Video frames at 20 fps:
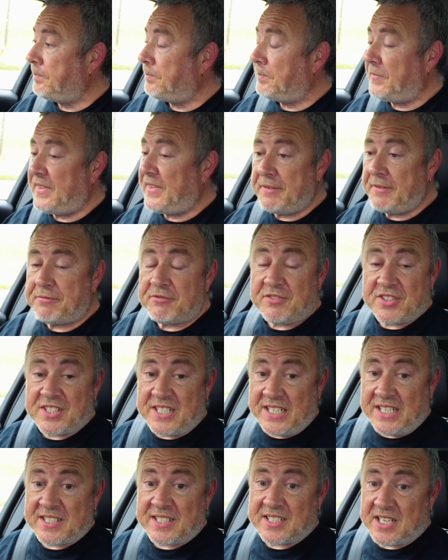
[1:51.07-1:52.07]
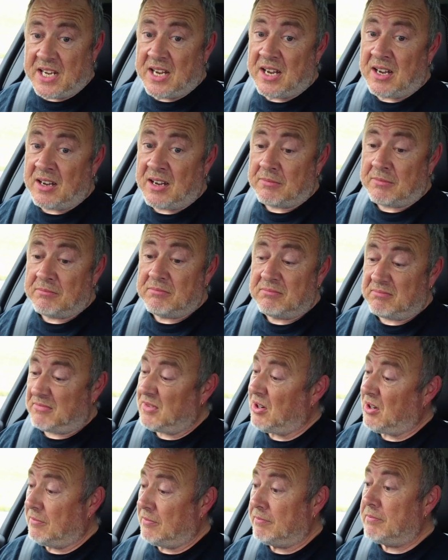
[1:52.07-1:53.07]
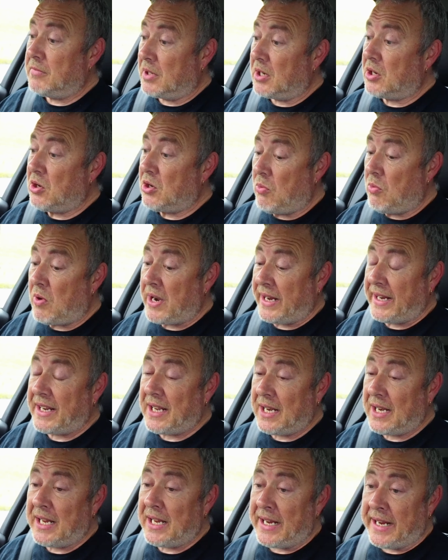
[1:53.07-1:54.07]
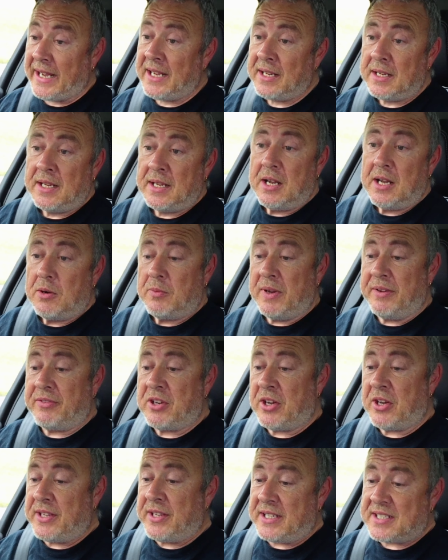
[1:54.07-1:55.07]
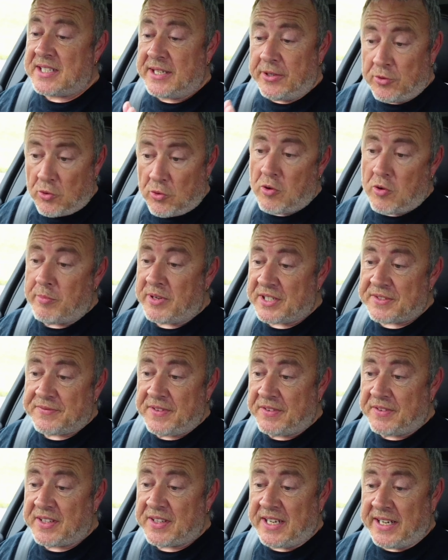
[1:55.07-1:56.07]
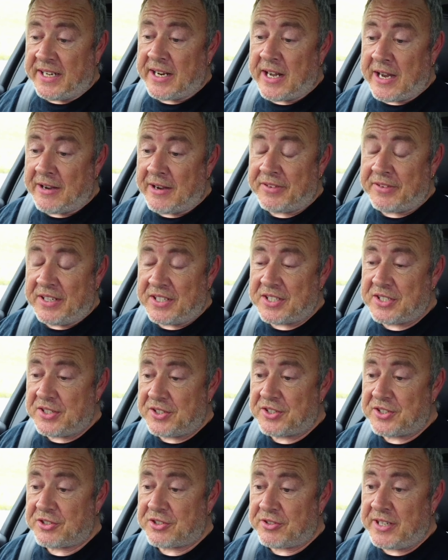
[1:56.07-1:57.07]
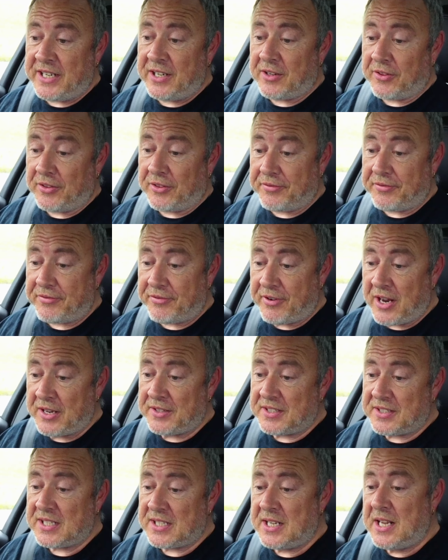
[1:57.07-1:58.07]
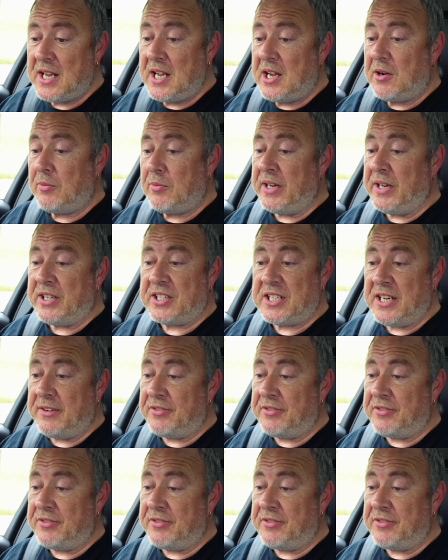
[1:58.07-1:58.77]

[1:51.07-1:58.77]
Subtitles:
Differences are quite clear. We've got this enormous 15.5 inch touchscreen on the front, which gives